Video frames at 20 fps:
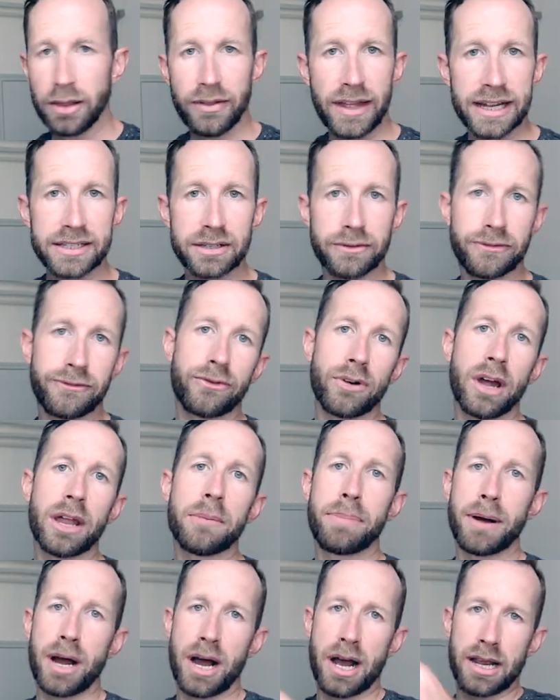that's the
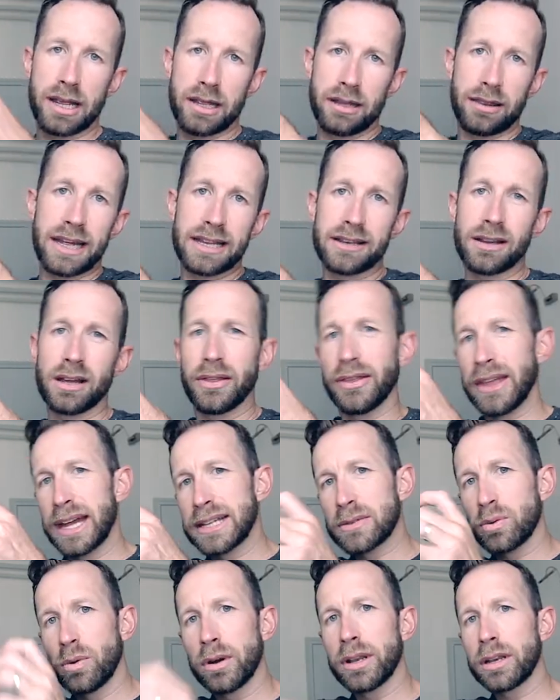front pocket.
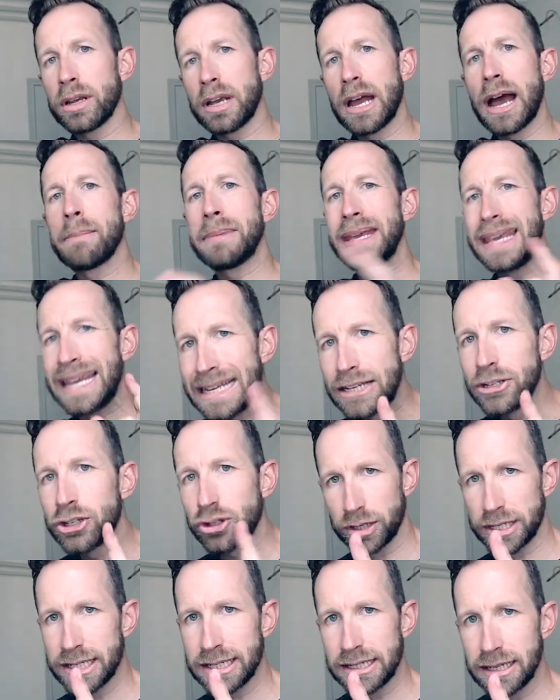That's what got me
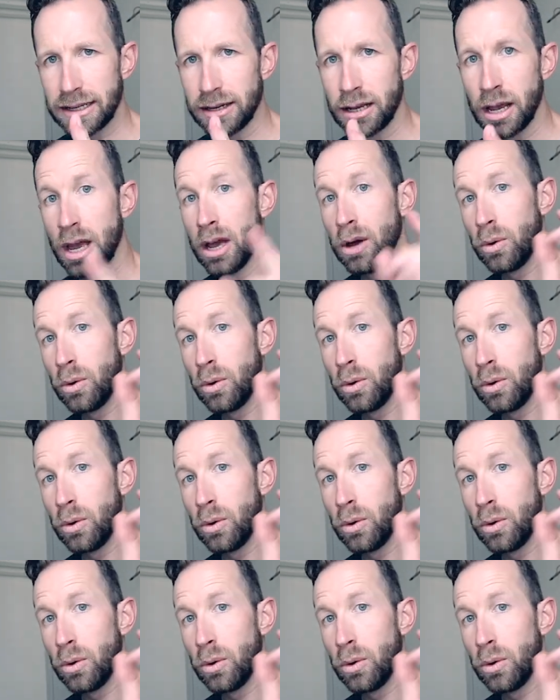interested.